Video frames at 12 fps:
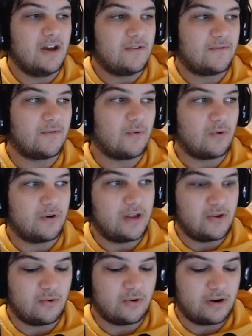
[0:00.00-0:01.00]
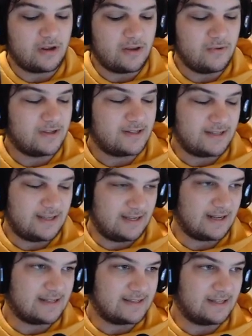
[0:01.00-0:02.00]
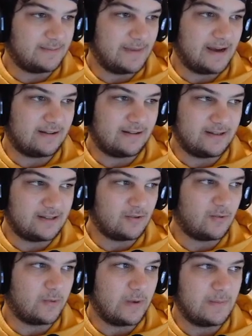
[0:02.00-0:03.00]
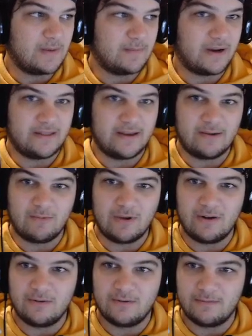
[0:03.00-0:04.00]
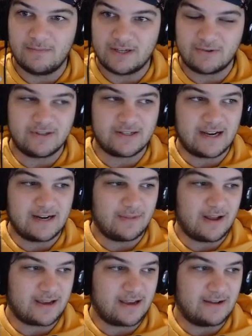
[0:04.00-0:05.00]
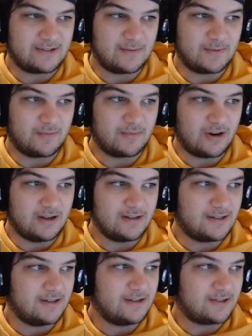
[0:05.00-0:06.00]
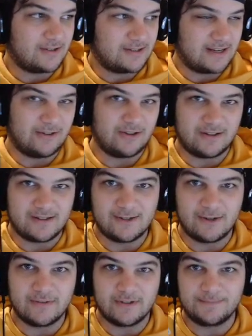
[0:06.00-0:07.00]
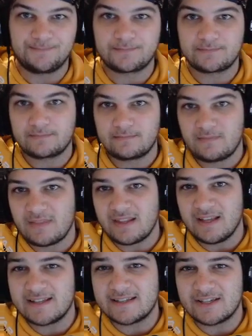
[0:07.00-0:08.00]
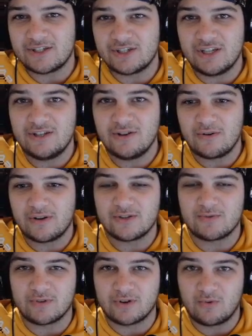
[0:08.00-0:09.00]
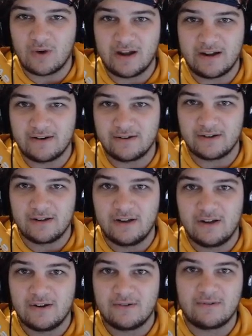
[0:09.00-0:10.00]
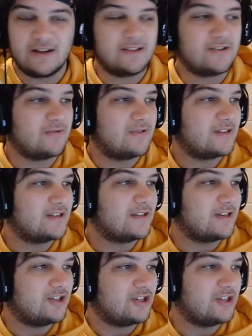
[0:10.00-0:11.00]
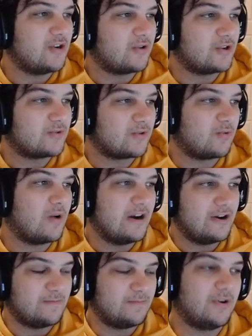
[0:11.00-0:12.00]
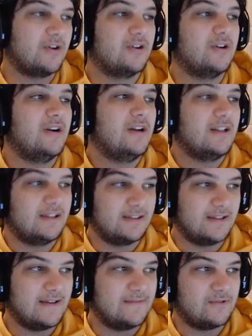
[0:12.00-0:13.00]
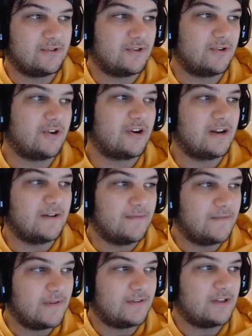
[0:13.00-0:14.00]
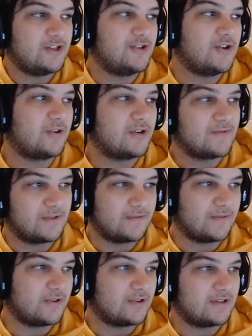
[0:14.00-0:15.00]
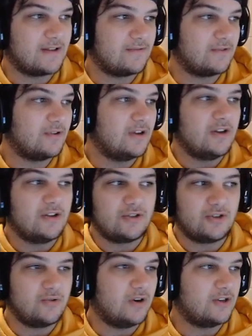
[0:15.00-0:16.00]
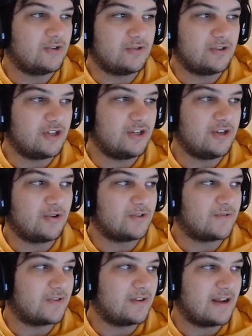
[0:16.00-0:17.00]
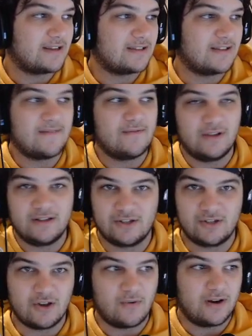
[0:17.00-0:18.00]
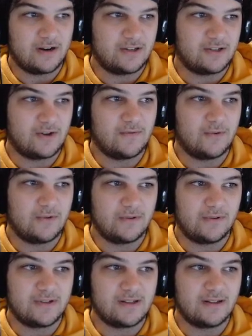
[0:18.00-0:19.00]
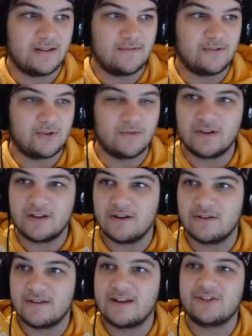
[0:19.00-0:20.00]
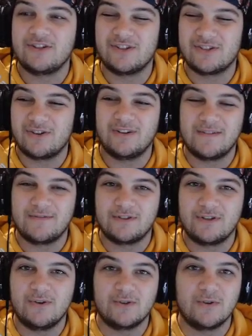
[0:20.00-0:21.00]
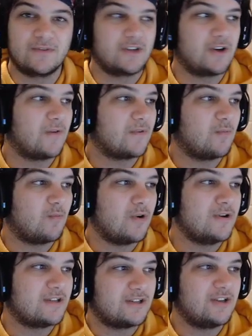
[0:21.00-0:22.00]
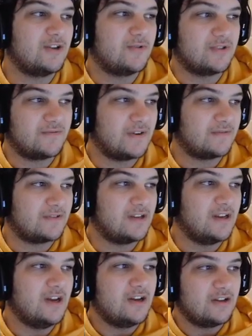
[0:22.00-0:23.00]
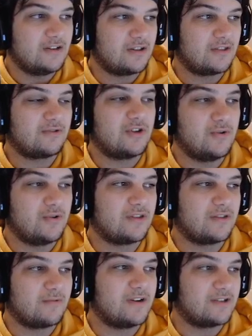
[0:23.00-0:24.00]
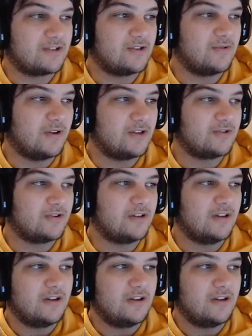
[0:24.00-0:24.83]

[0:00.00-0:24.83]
for your units in Godzilla Battleline. So what do I mean by that? Well, my screen's kind of blocking out some of the bronze, so let's take a look at the silver. It says G tokens required, right? So this is the G tokens required per level. So you're gonna need 50 G tokens for the first level, 200 G tokens for the next level, and so on and so forth. You can see the levels over here. They actually start at level 2, so to go from 1 to 2 is 50, 2 to 3 is 200,